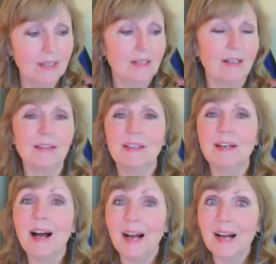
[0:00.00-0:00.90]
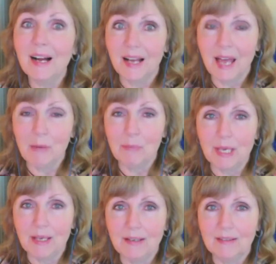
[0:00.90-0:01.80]
not the ha ha
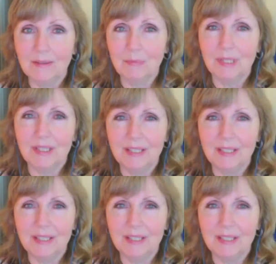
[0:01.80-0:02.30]
happy but yeah.